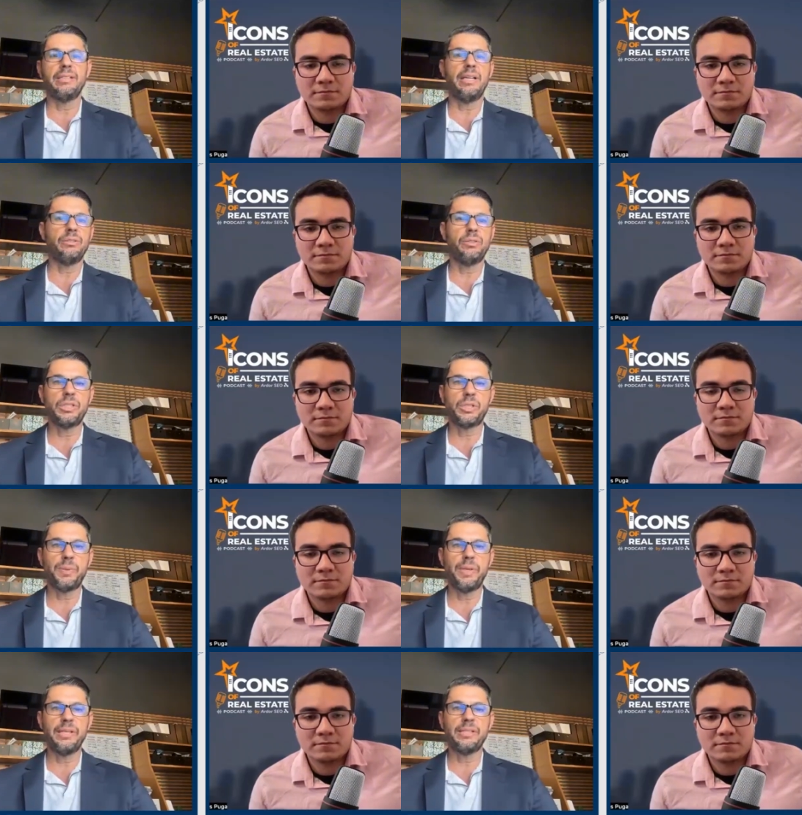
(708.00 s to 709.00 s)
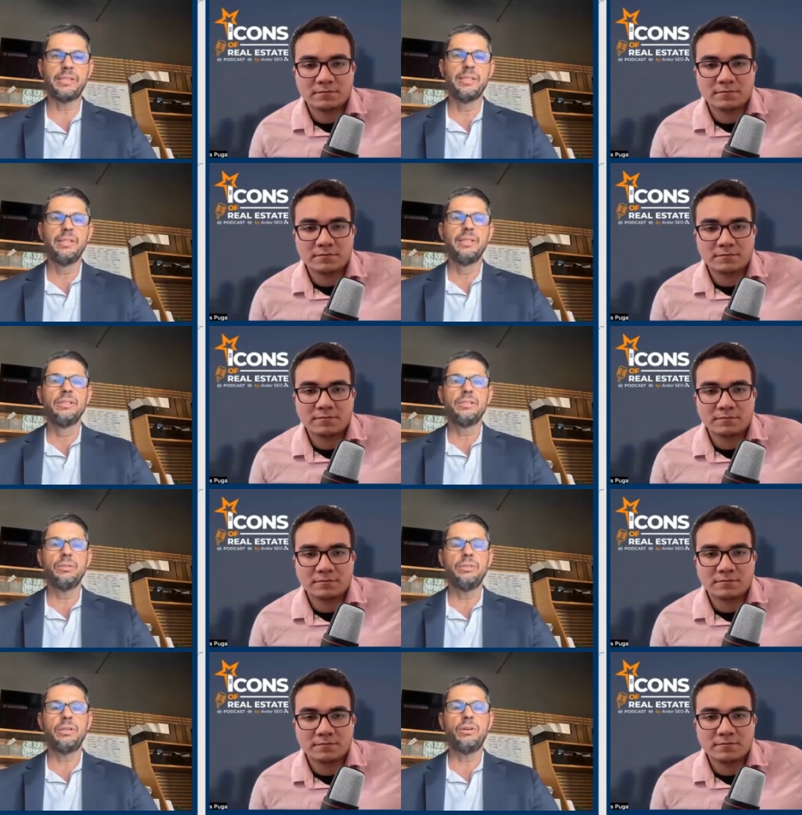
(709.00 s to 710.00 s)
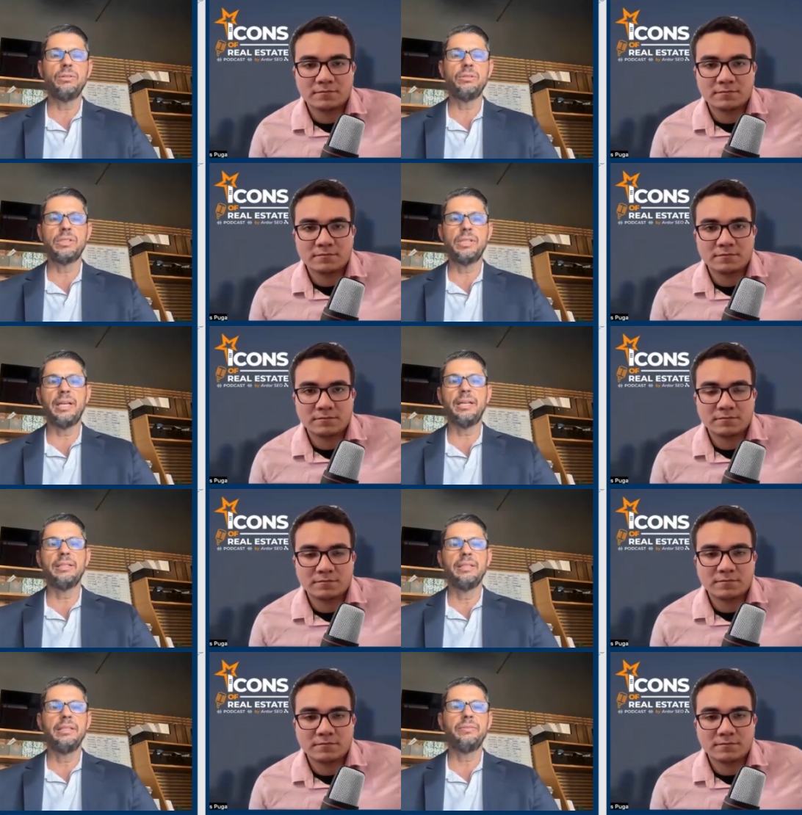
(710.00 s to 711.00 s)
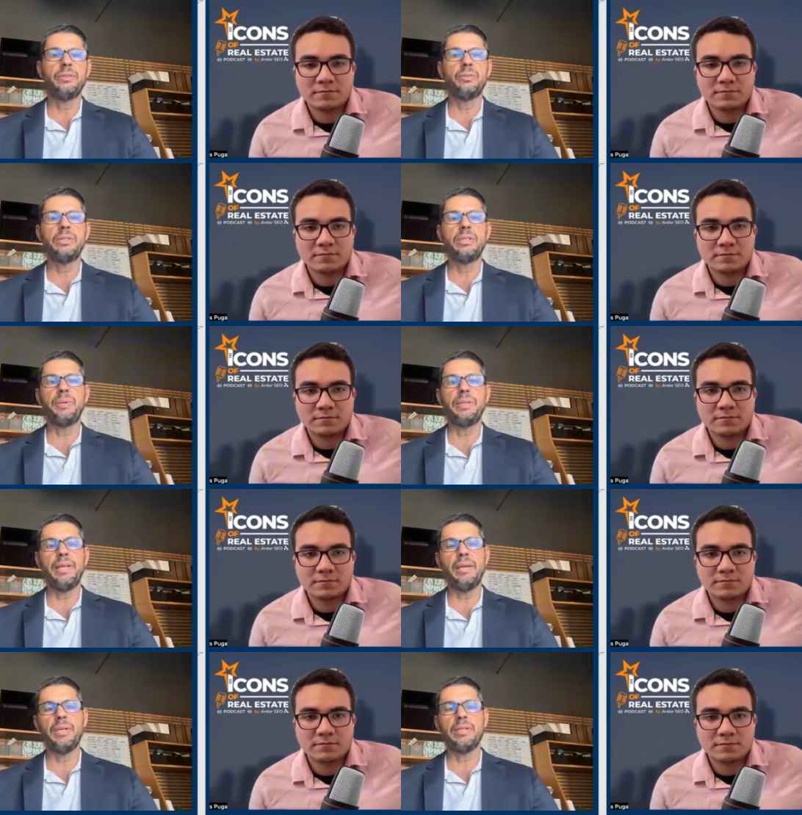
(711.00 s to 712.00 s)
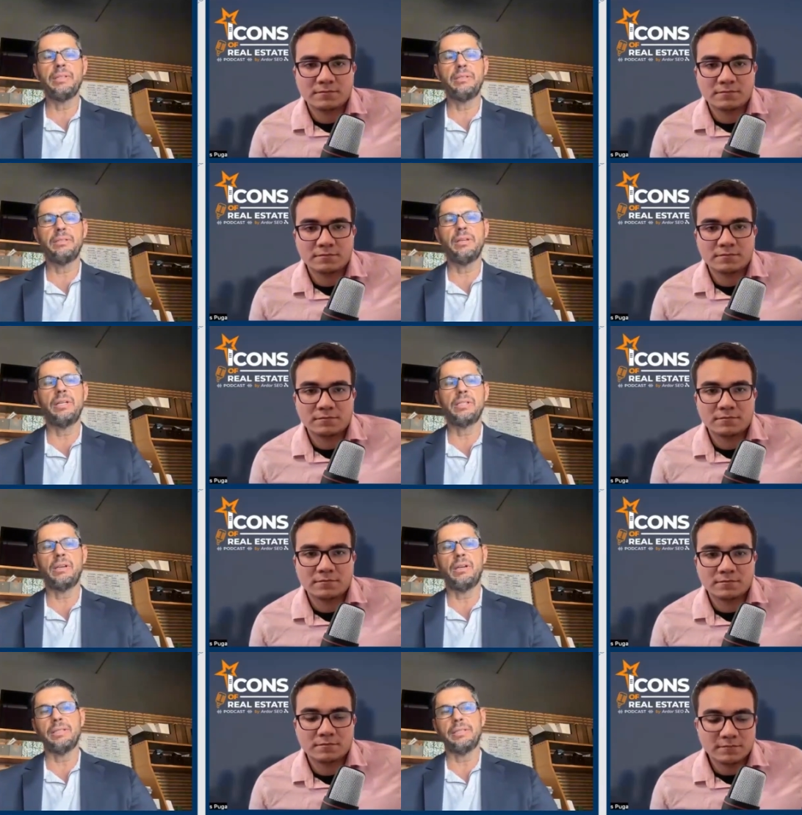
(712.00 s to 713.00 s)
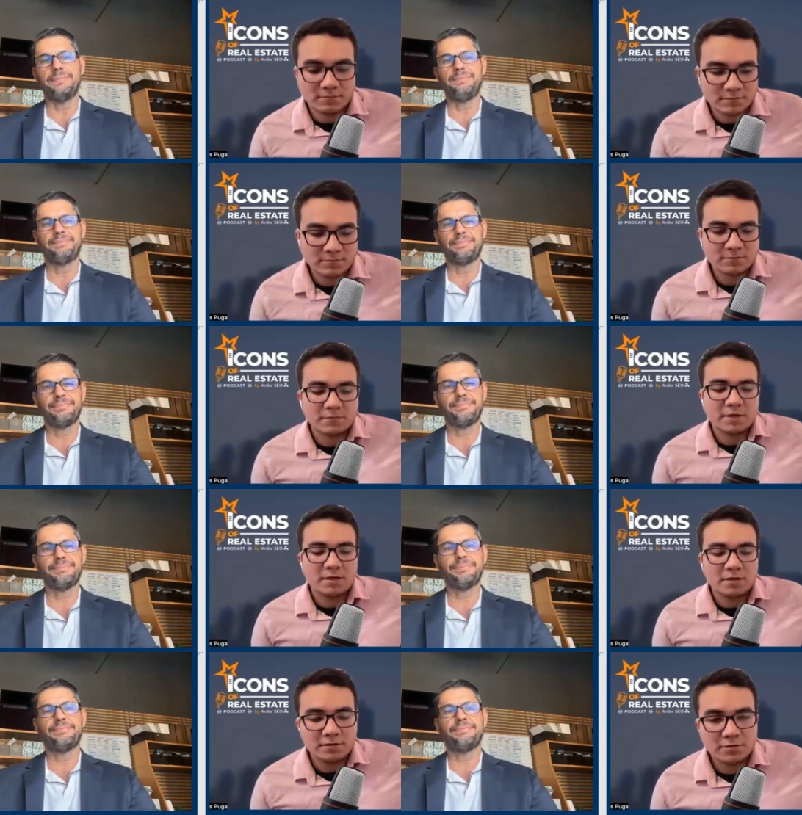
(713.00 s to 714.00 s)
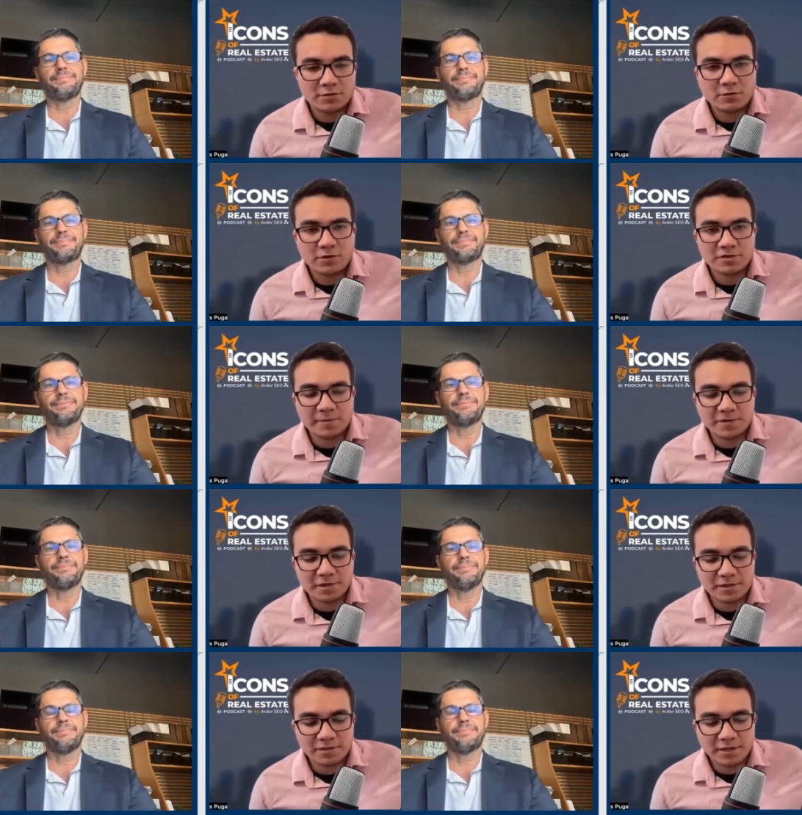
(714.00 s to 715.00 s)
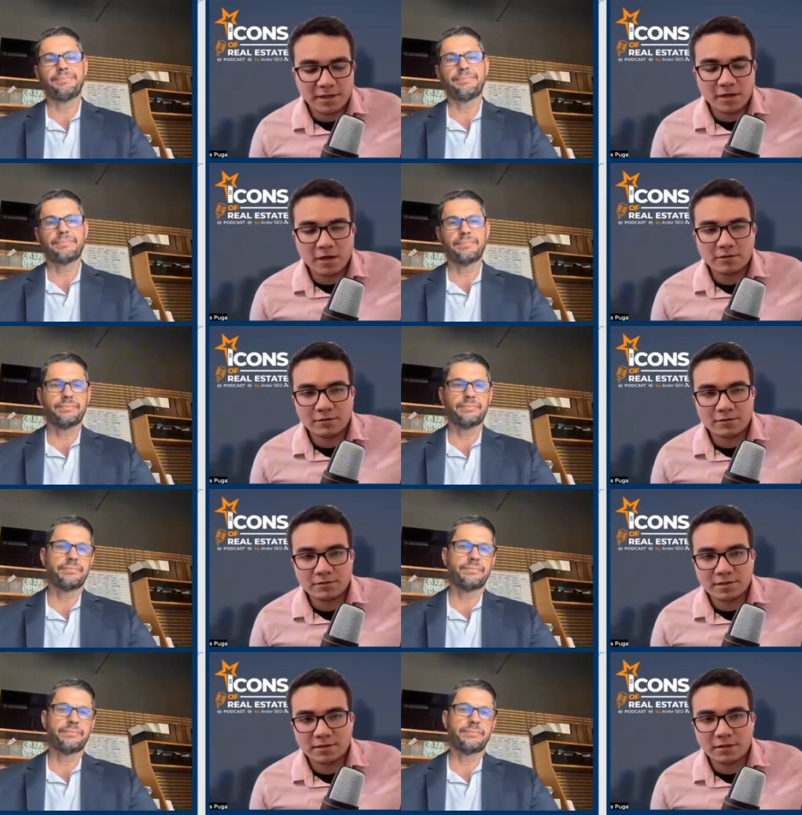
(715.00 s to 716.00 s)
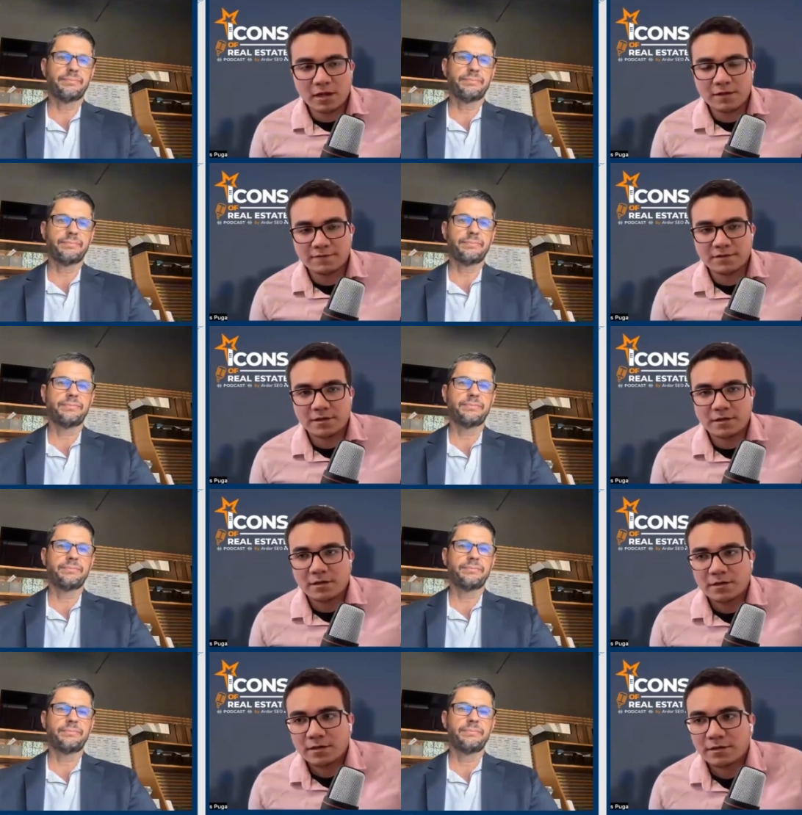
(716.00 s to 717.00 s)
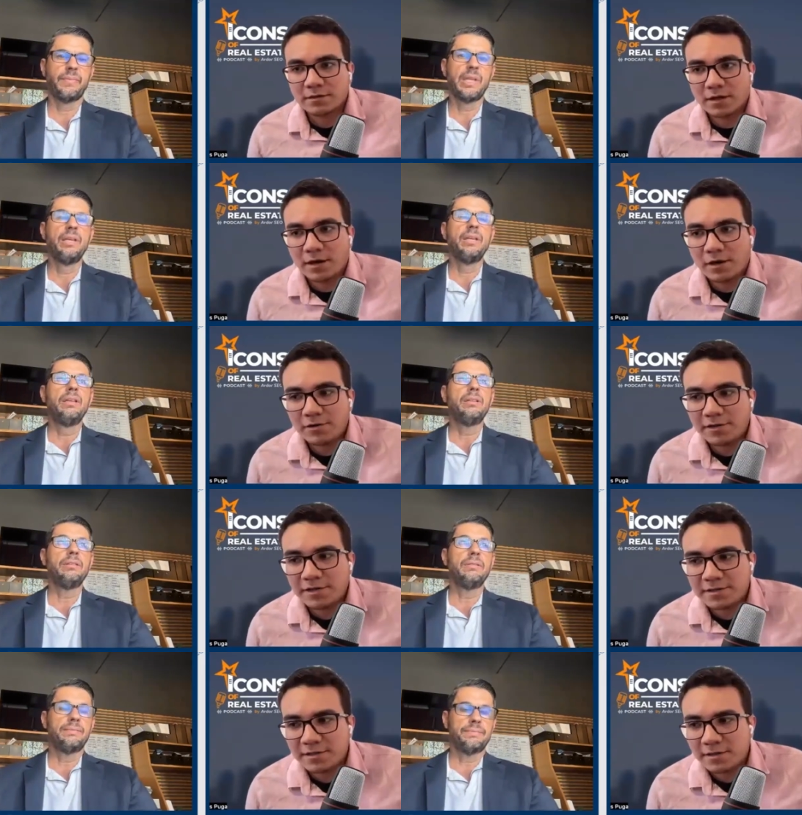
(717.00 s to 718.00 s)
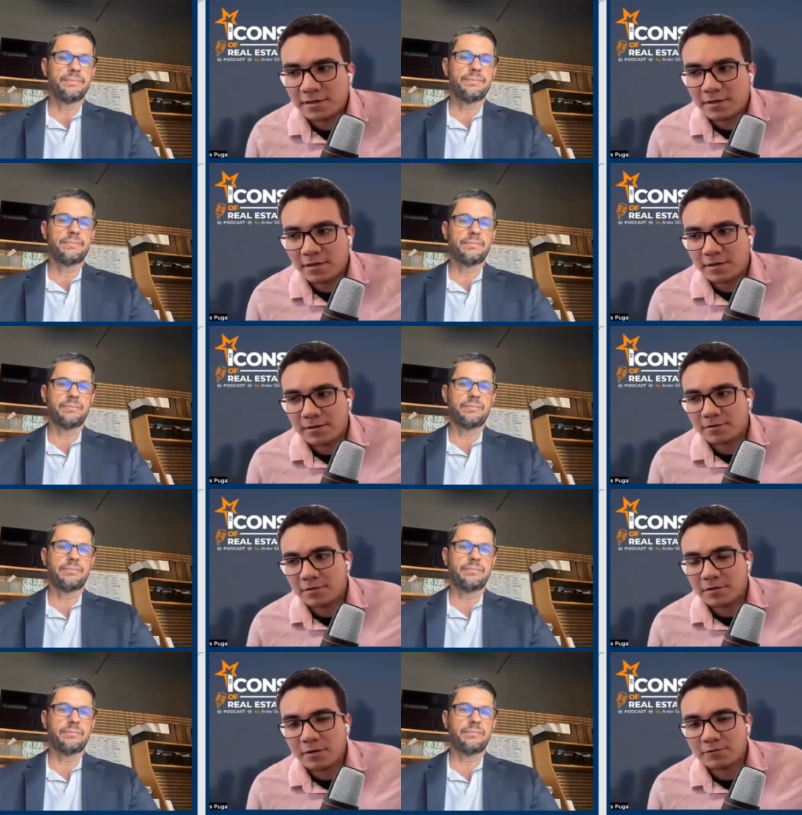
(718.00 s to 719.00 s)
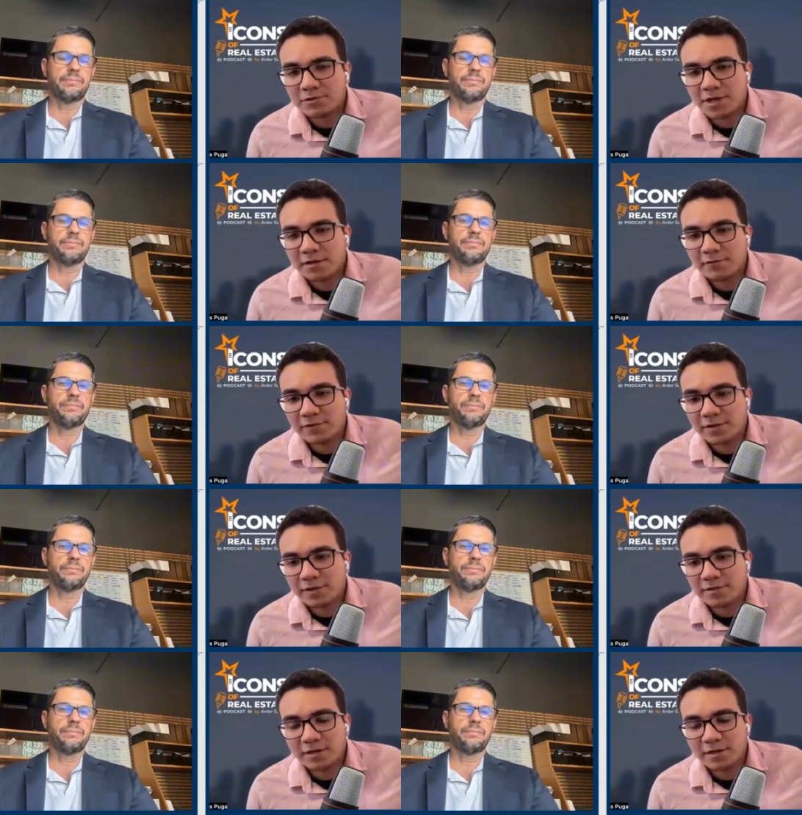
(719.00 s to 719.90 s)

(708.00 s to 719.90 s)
Speaker 1: and outdoor space. So the condos got, even during the pandemic, they were not as hot.
Speaker 2: So you're specializing in condos and lofts. And are these, you know, outside of the